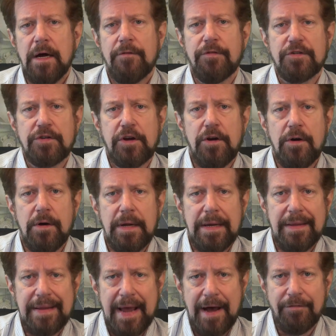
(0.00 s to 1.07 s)
for security
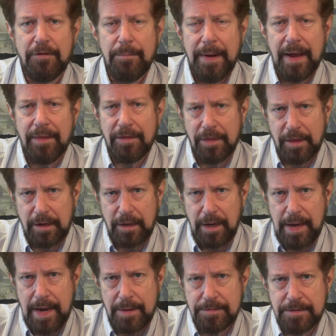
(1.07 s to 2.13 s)
in the aftermath of the
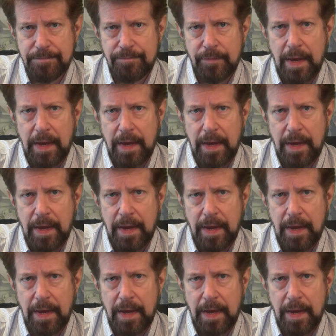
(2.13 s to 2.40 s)
collapse,